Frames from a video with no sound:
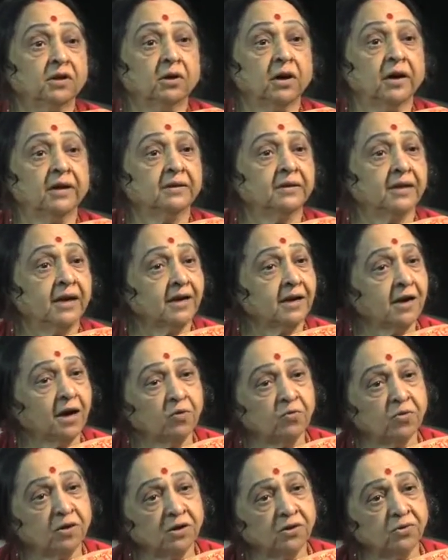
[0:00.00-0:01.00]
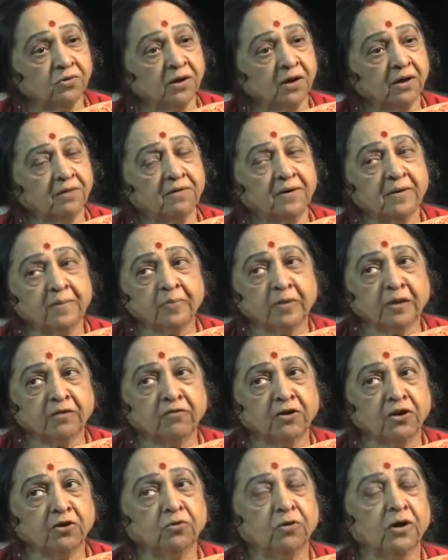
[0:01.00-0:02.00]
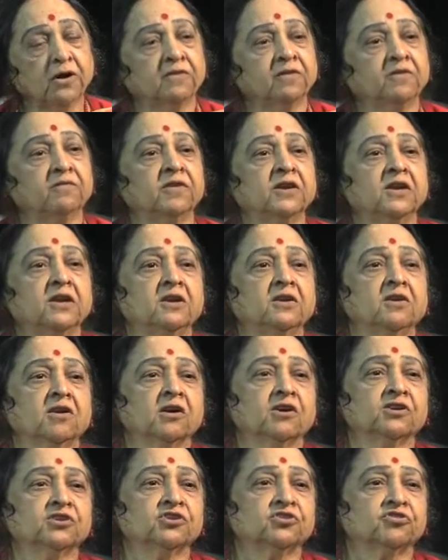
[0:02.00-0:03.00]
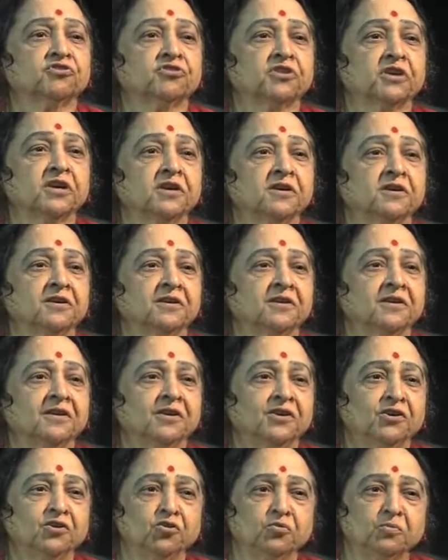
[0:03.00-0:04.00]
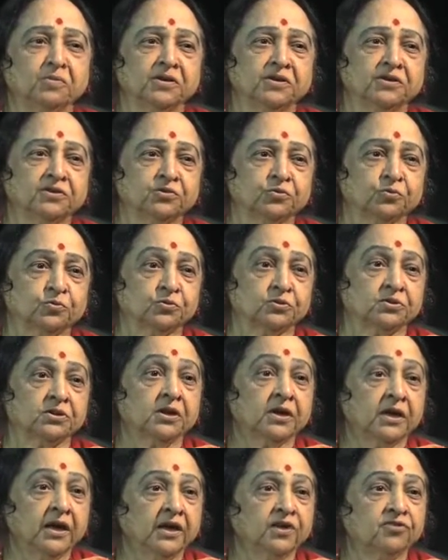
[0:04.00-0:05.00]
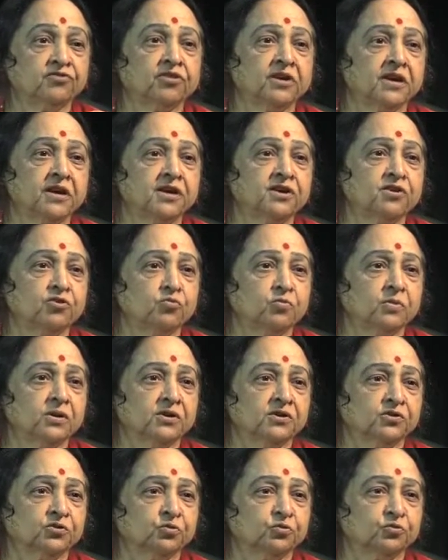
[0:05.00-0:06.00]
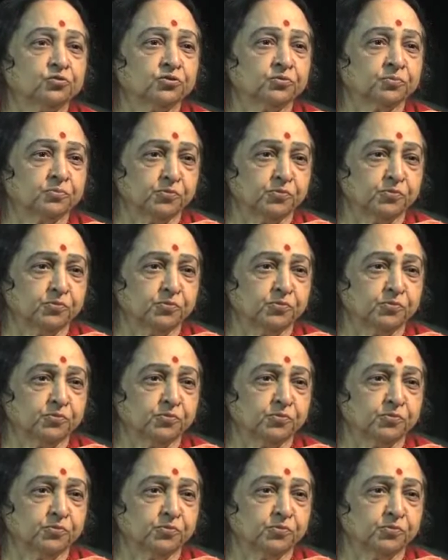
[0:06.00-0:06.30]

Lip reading: And that, how can you have? When you have a very large trained human resource, a trained human resource